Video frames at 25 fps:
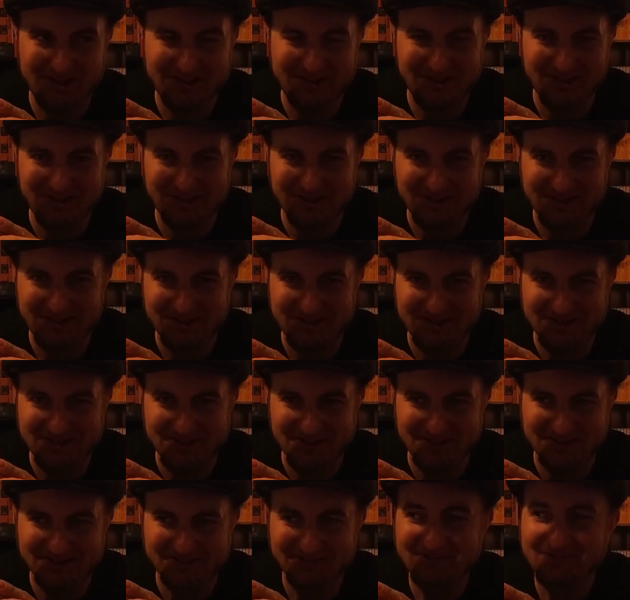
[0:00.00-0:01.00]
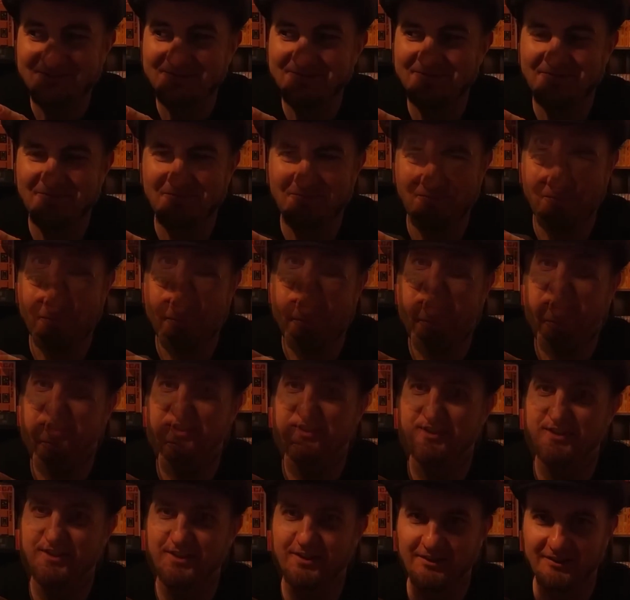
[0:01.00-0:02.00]
I go to use it.
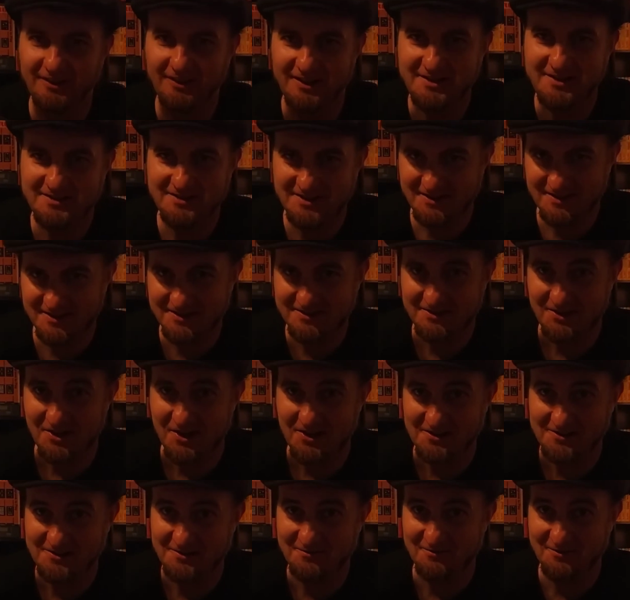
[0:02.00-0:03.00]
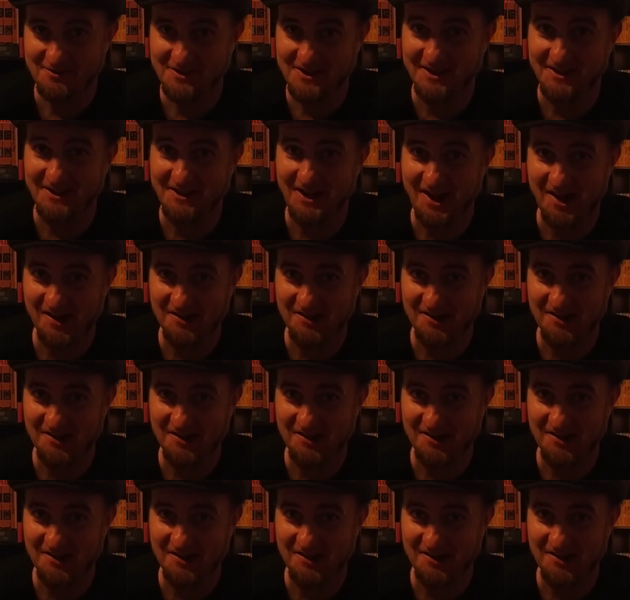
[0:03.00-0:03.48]
Let's see this awesome thing in